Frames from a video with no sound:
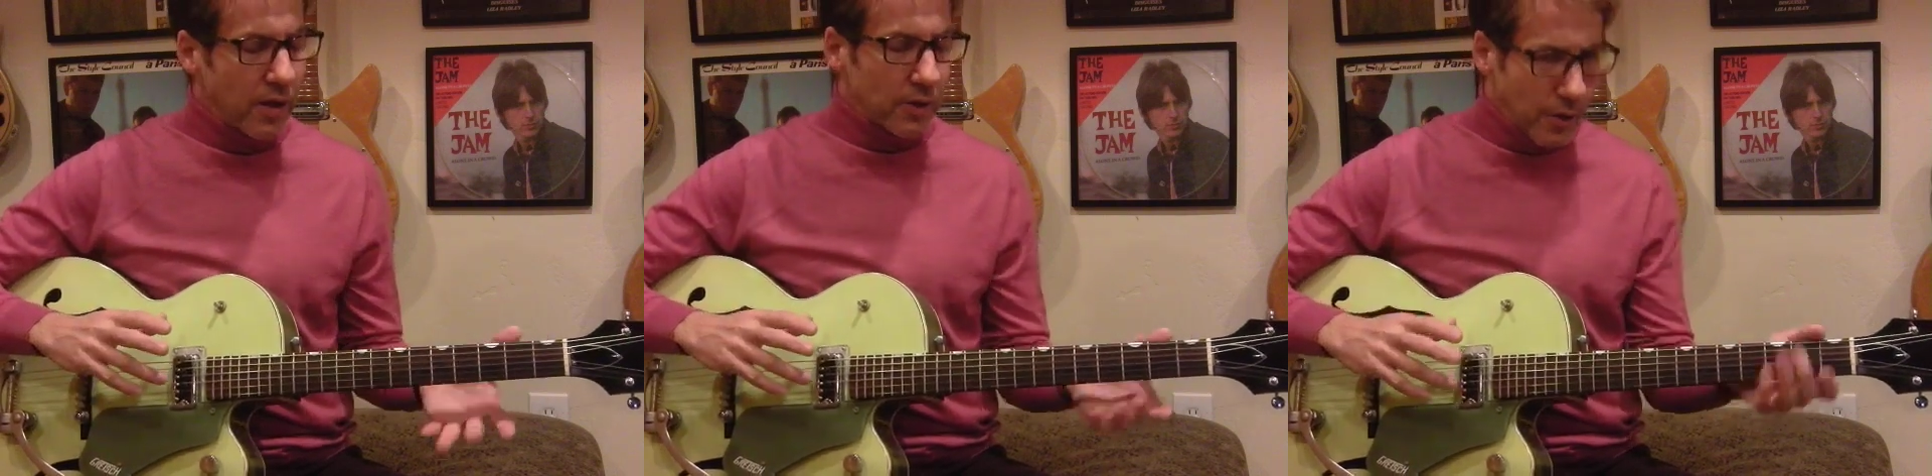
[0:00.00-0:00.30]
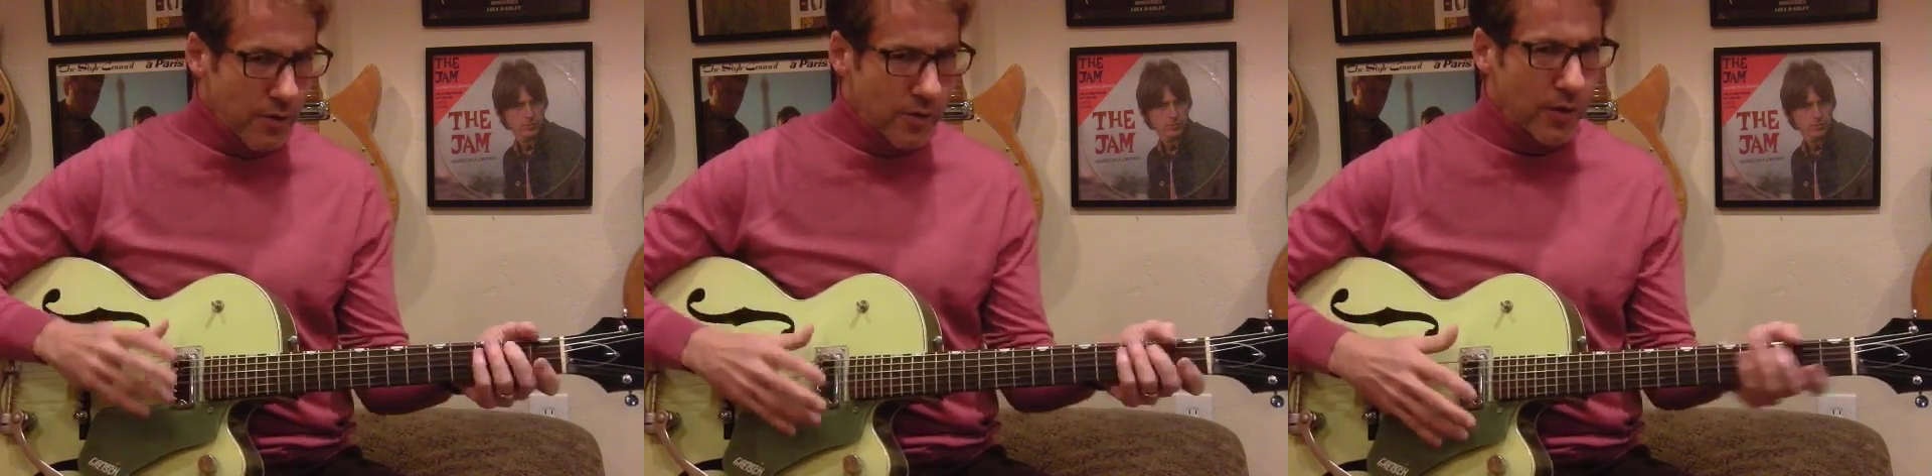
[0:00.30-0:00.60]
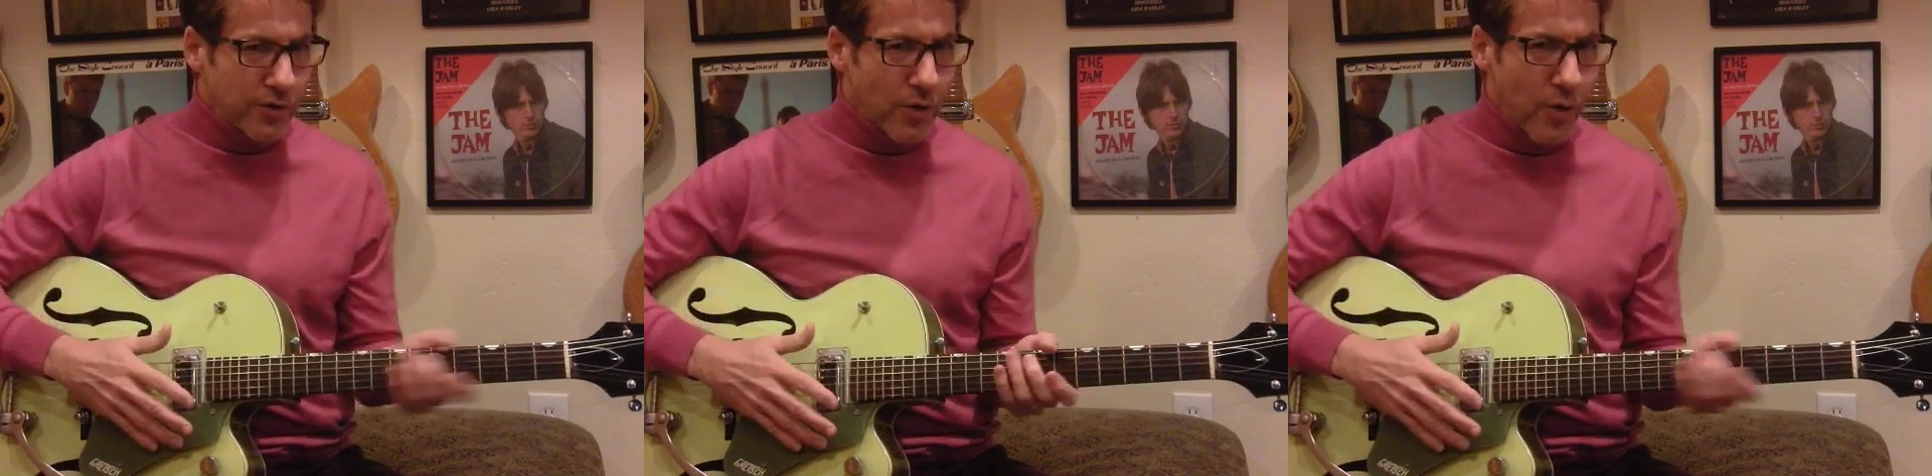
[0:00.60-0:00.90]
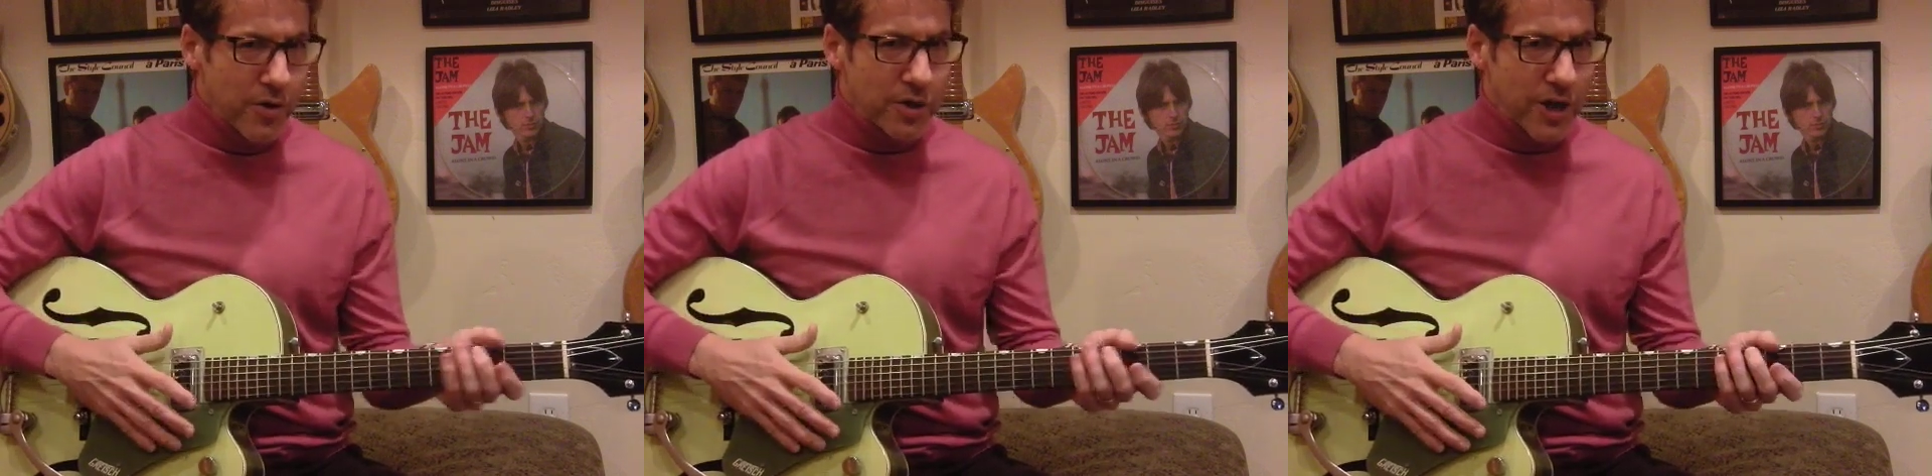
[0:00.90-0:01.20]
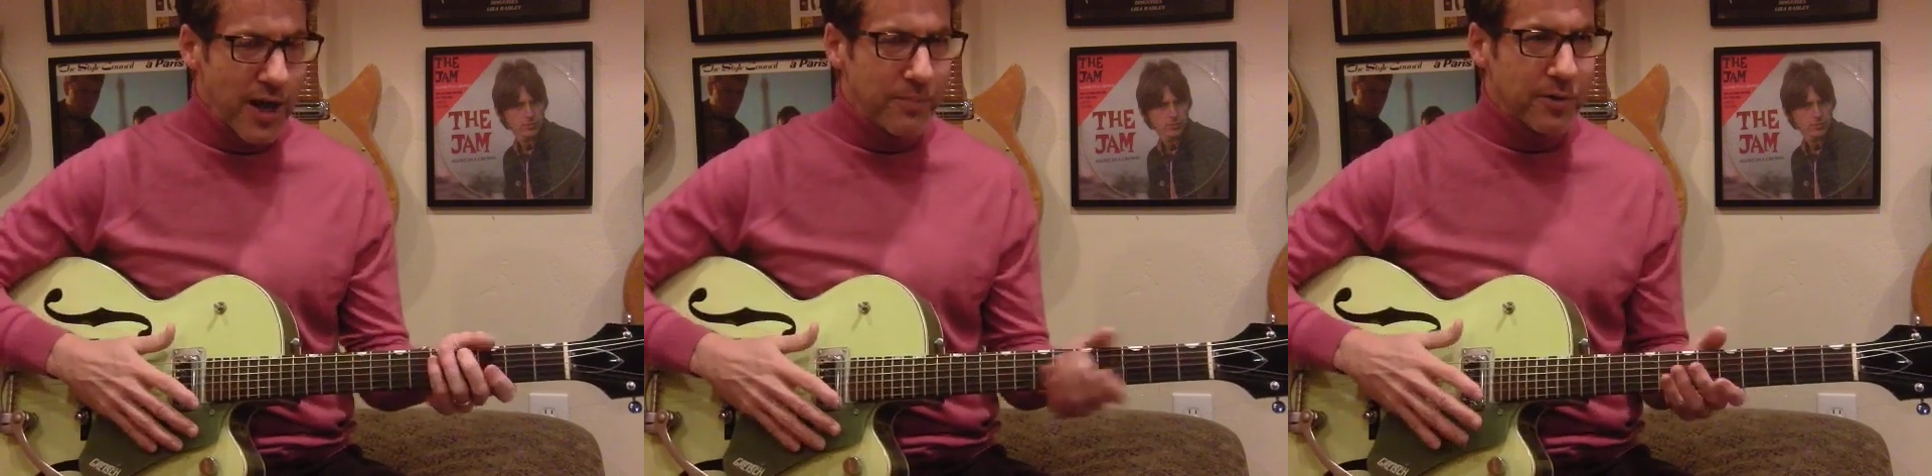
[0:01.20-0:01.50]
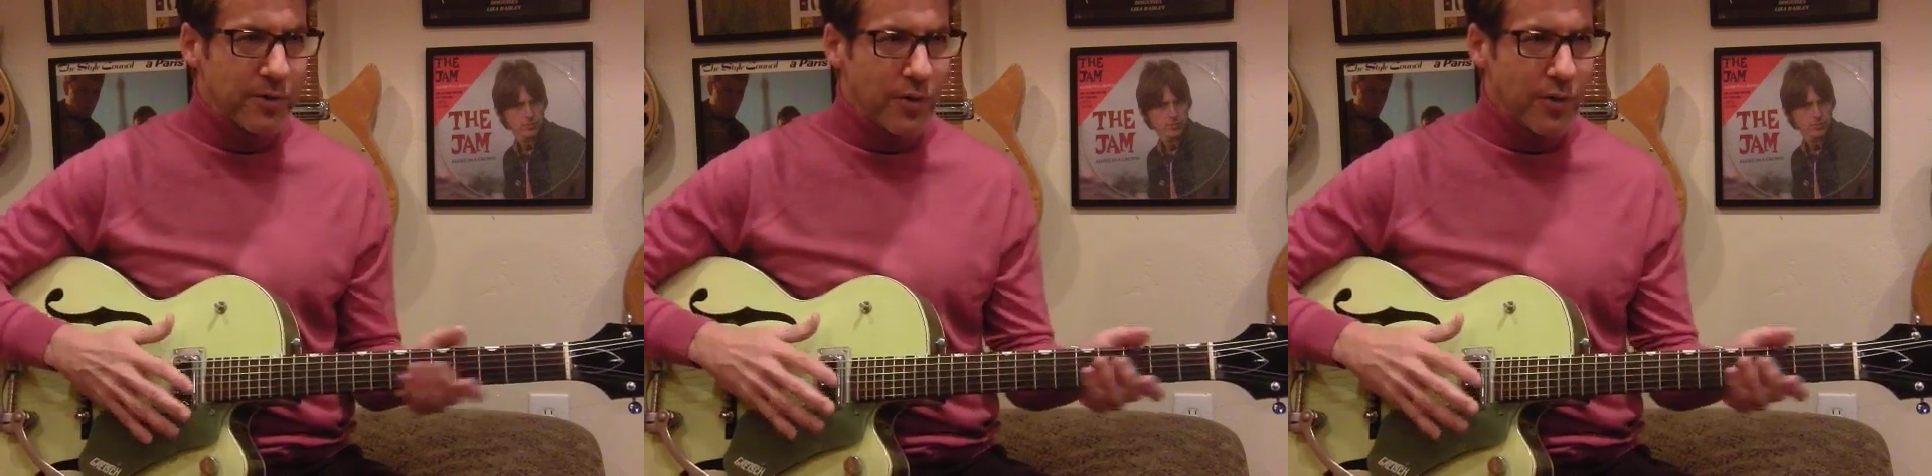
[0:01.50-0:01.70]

learn those chord shapes,